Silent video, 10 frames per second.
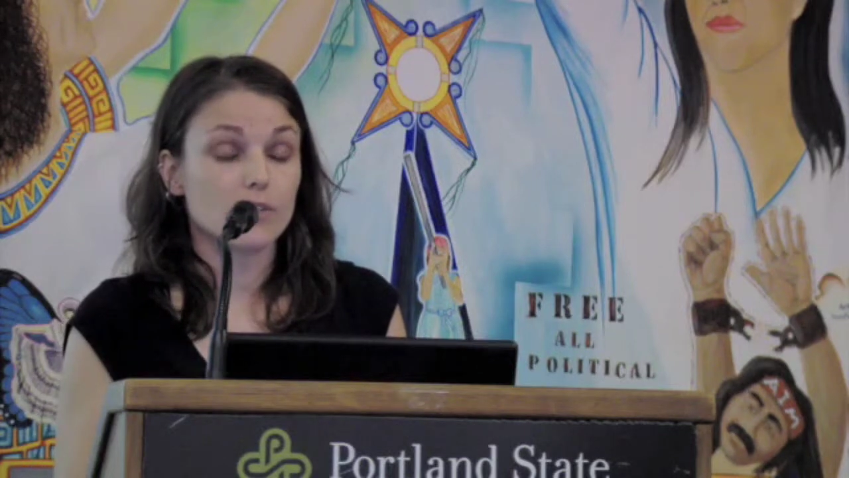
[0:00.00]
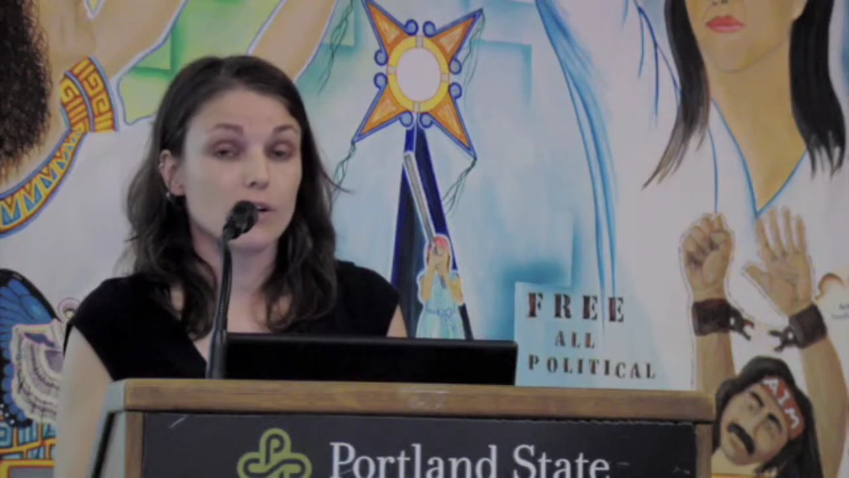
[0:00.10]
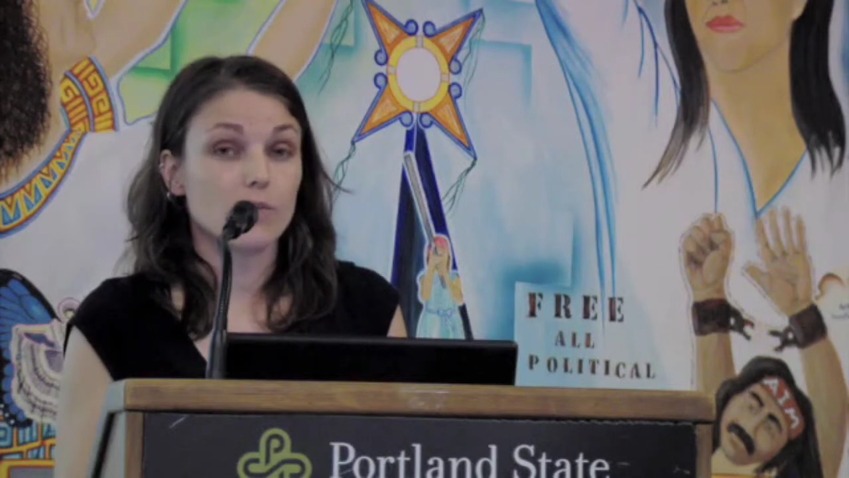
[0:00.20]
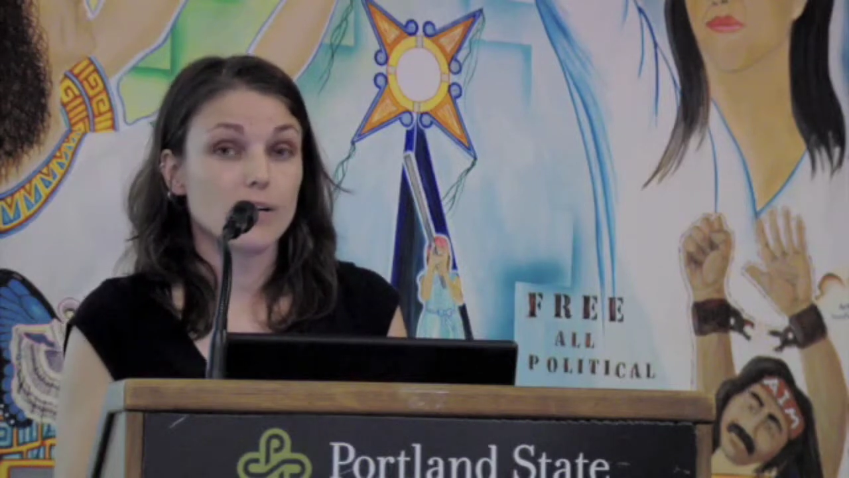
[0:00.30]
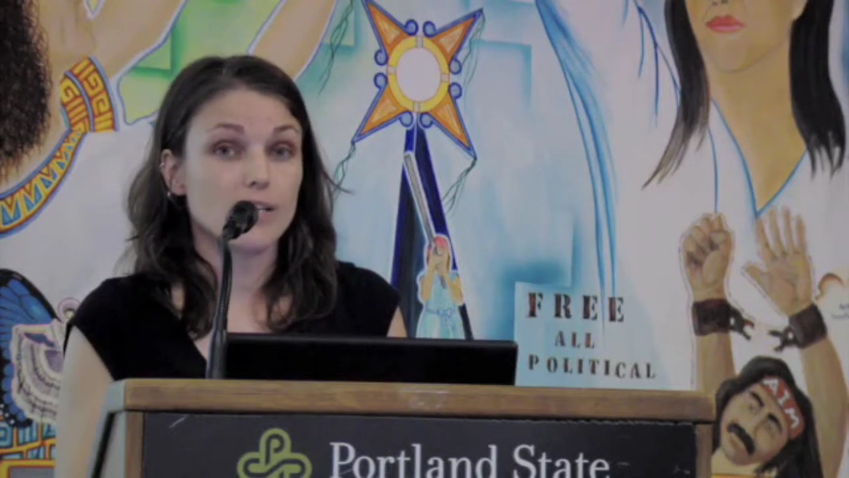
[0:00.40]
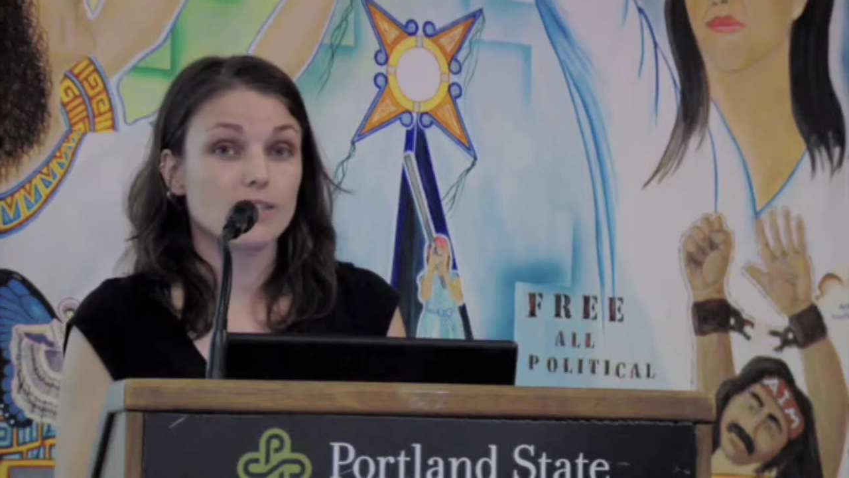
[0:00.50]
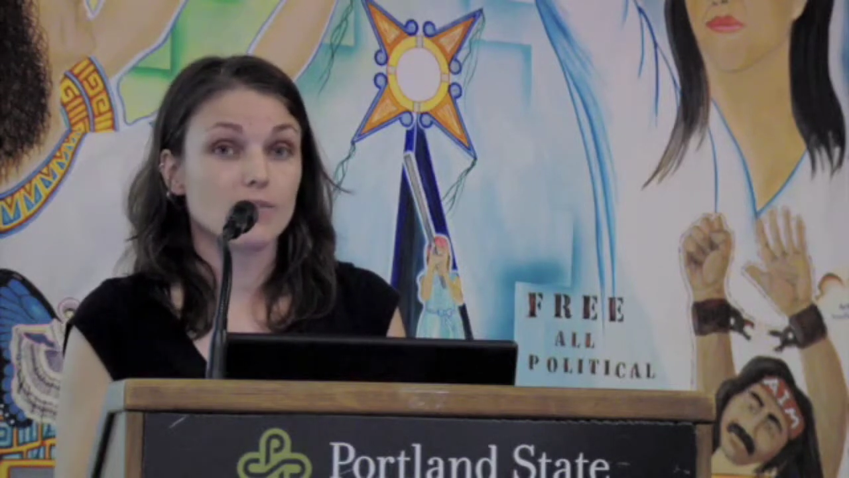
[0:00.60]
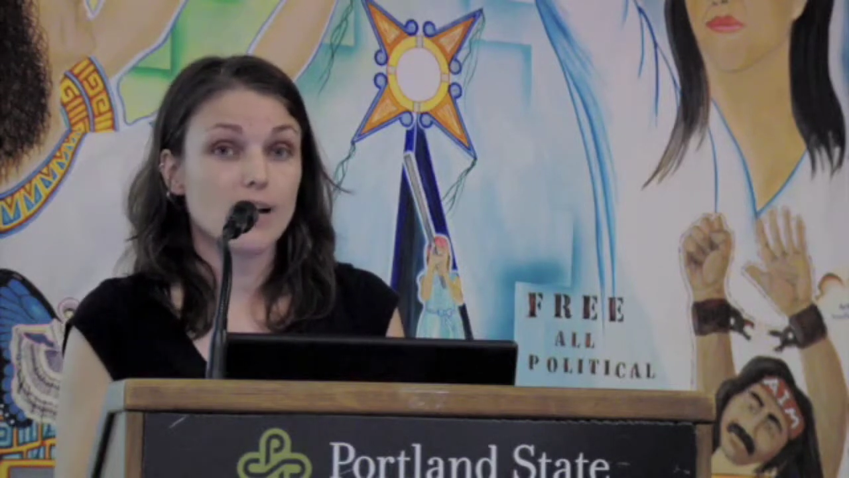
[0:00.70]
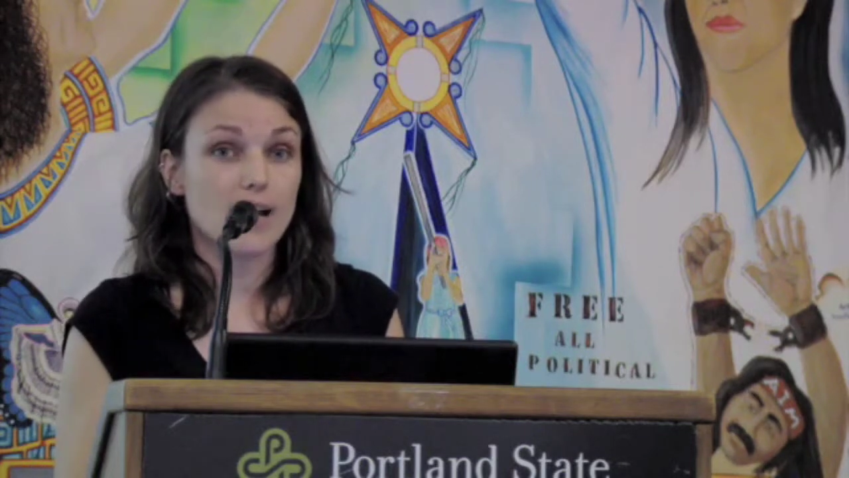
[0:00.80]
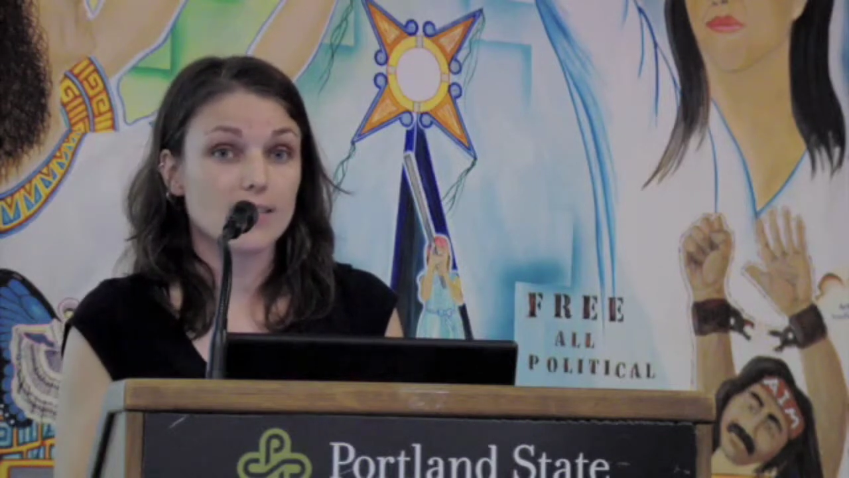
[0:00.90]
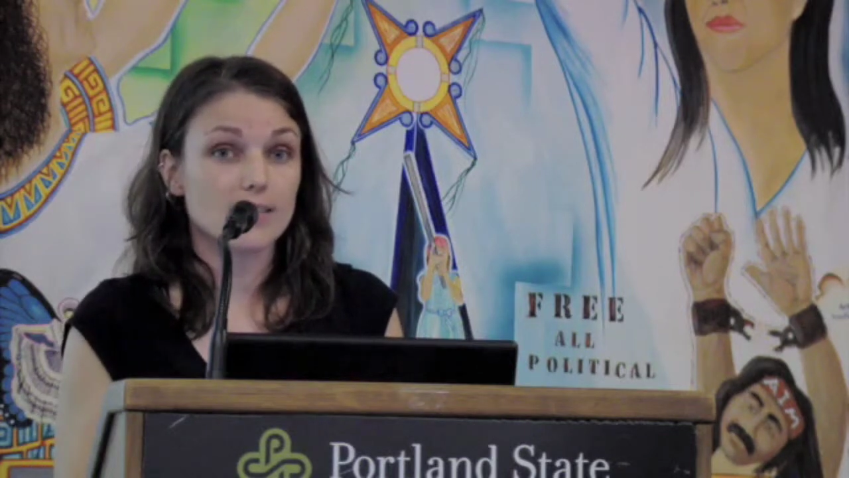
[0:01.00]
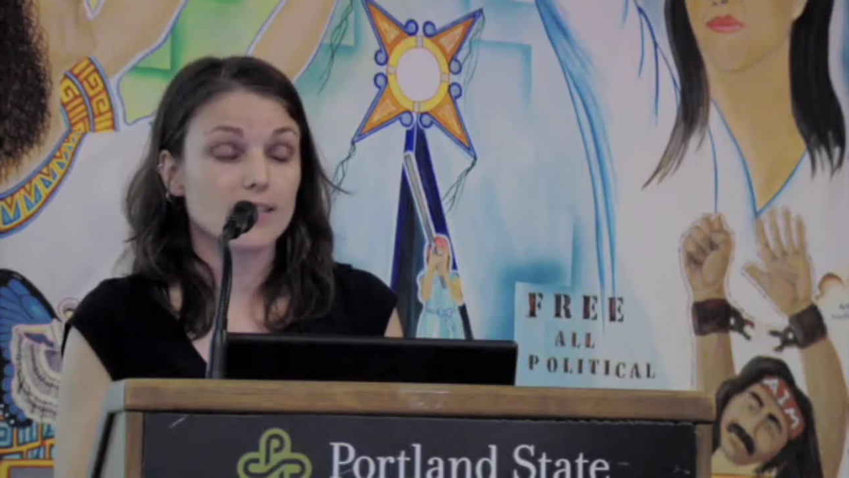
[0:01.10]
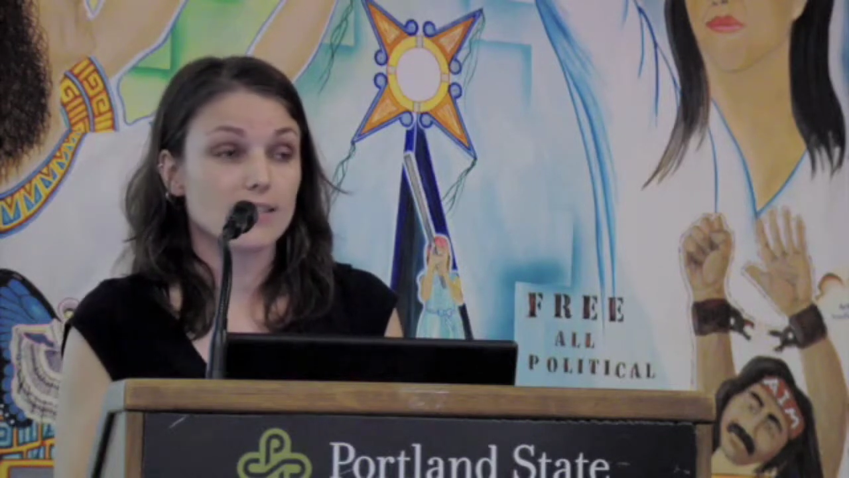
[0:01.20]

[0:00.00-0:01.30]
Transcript: are mice and rats,